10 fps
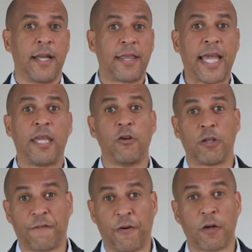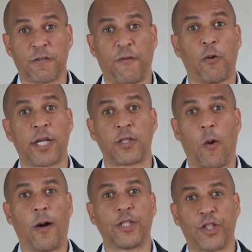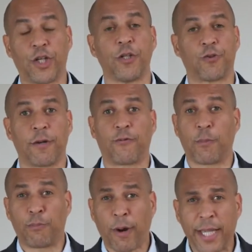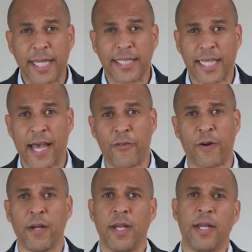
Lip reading: Thank you to First Focus on Children for bringing together